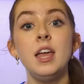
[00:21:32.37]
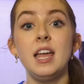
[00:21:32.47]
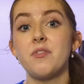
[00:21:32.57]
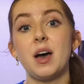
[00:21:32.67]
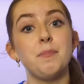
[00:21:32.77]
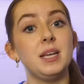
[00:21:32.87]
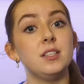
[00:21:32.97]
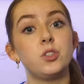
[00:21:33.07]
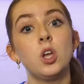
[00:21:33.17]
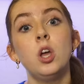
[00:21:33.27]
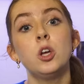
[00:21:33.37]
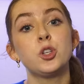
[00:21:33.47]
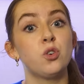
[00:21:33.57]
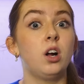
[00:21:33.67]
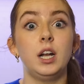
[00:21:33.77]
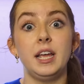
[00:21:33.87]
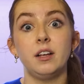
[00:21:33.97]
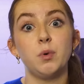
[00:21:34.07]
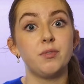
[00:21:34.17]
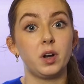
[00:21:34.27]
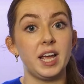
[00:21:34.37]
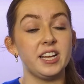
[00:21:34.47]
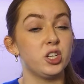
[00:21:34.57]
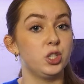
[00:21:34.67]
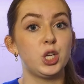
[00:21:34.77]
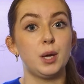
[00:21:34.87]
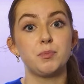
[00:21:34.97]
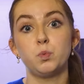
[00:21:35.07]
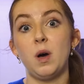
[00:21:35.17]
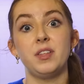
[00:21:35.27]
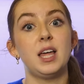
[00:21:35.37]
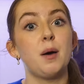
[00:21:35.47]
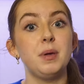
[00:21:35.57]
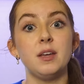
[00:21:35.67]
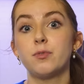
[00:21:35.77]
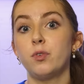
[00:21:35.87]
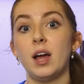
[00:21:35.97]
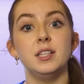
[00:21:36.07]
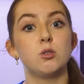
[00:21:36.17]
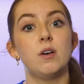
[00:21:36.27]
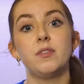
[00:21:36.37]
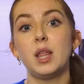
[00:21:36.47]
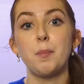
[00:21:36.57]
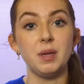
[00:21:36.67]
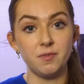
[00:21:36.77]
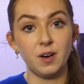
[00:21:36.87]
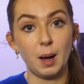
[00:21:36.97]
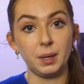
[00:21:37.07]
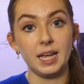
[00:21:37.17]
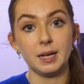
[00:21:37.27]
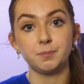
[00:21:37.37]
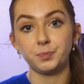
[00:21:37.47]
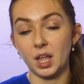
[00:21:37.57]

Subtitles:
if that means struggling with relationships, whether that be friends, whether that be family,